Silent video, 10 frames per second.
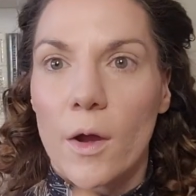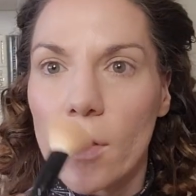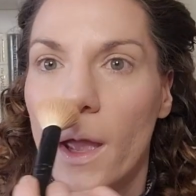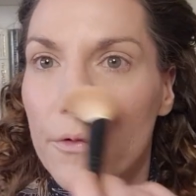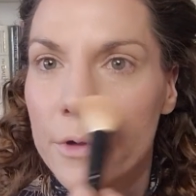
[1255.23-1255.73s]

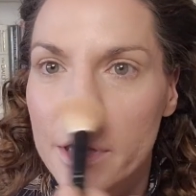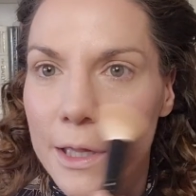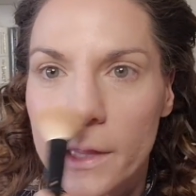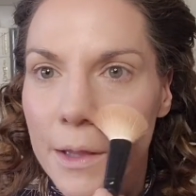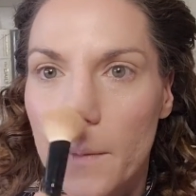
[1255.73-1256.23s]
okay, I really
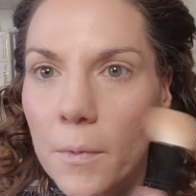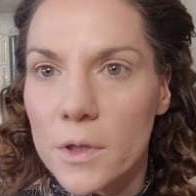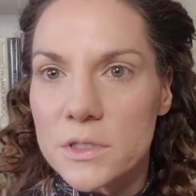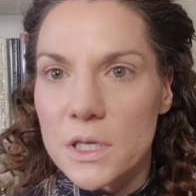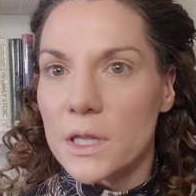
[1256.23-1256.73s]
like that
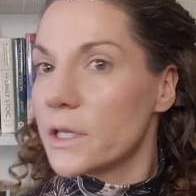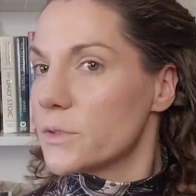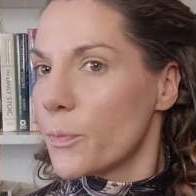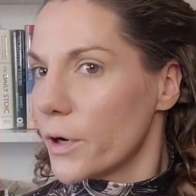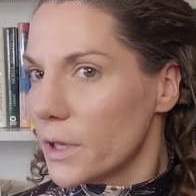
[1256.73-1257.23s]
bronzing. Like,
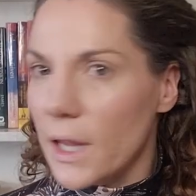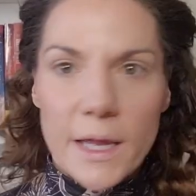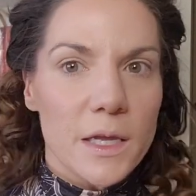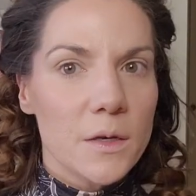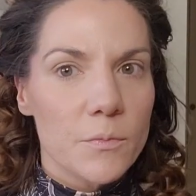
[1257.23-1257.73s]
it's pretty
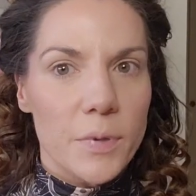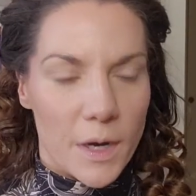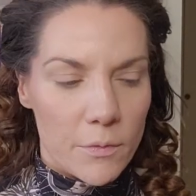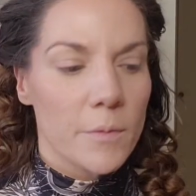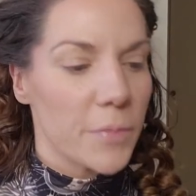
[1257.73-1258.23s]
light,
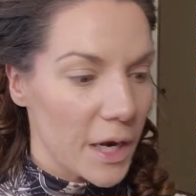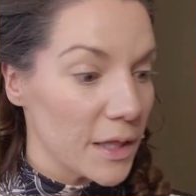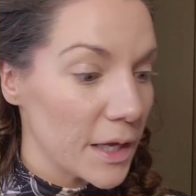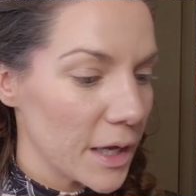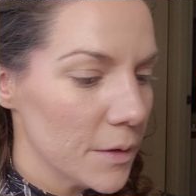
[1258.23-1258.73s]
but I
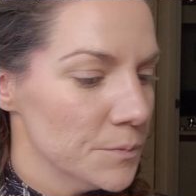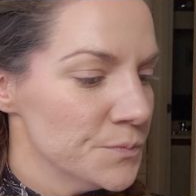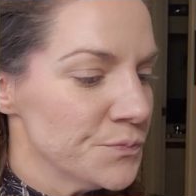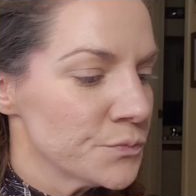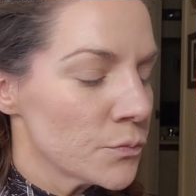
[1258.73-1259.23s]
like it.
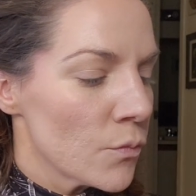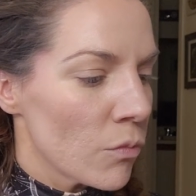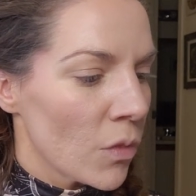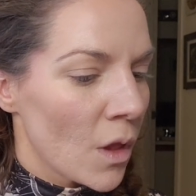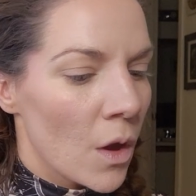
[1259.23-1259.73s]

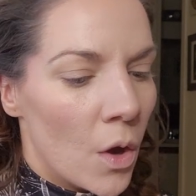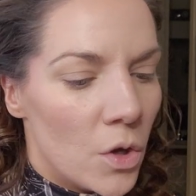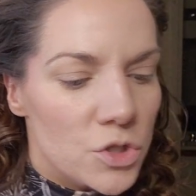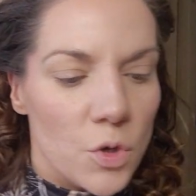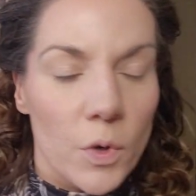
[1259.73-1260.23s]

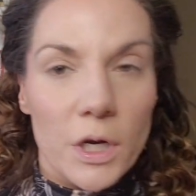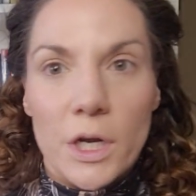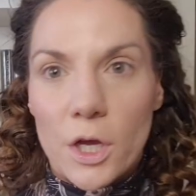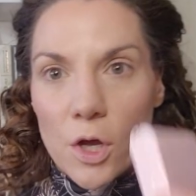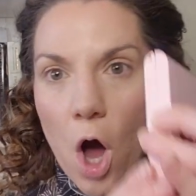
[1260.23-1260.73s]
So we're
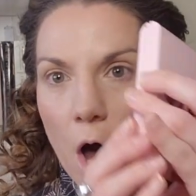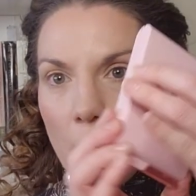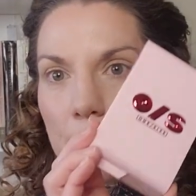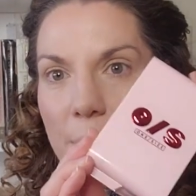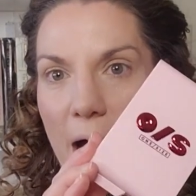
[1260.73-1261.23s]
gonna
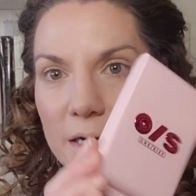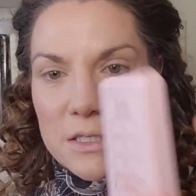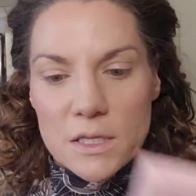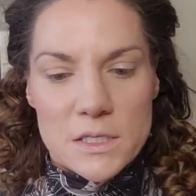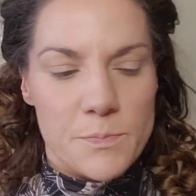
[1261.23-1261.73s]
hop back
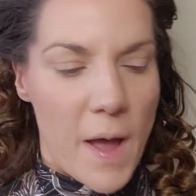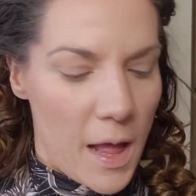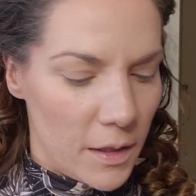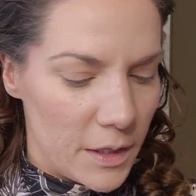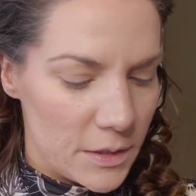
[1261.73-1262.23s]
to this
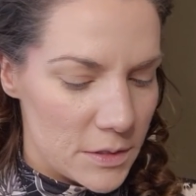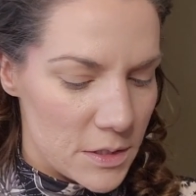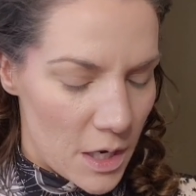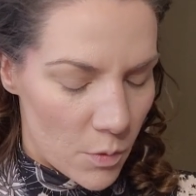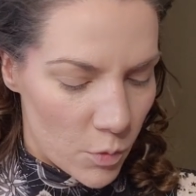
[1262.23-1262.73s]

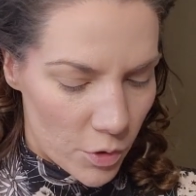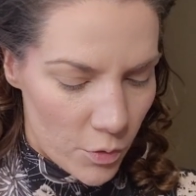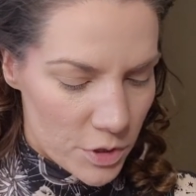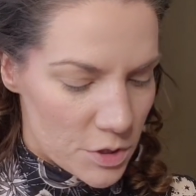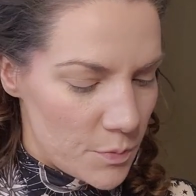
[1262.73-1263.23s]
palette, and we're
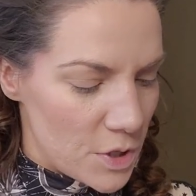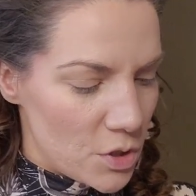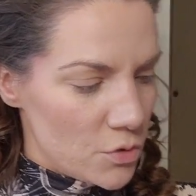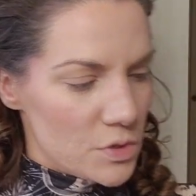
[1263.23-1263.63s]
going to be